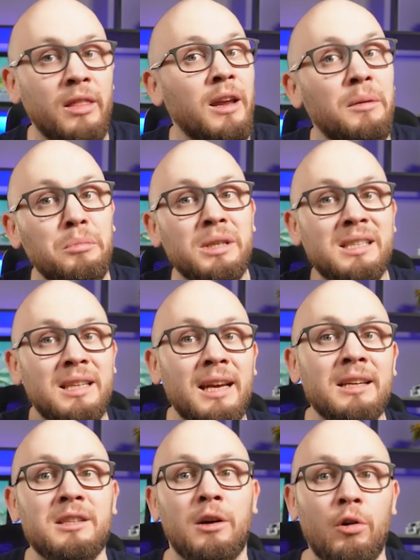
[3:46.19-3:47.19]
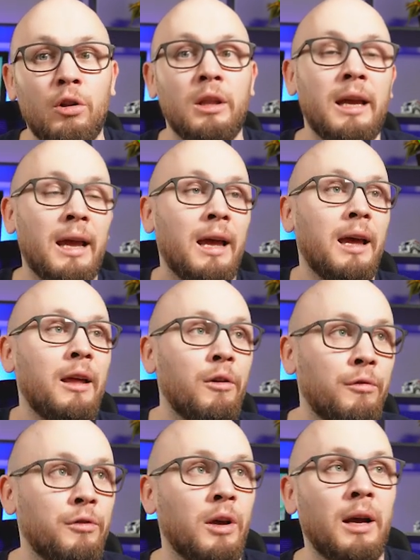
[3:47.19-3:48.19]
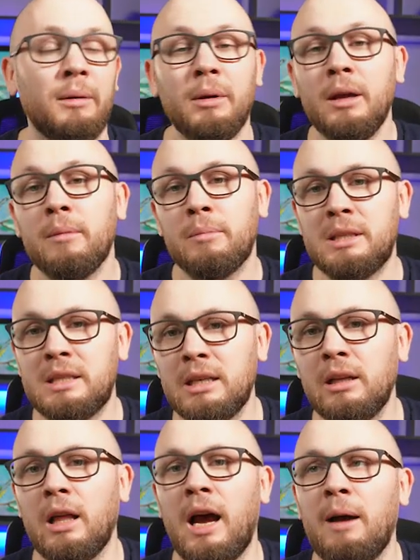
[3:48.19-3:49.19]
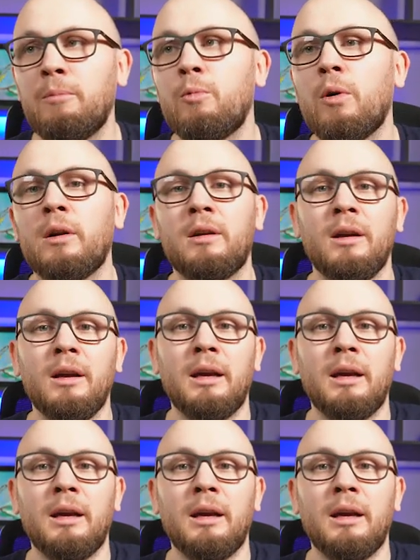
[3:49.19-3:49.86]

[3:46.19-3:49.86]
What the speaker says: Their mistakes are only ahead of time, but still Upwork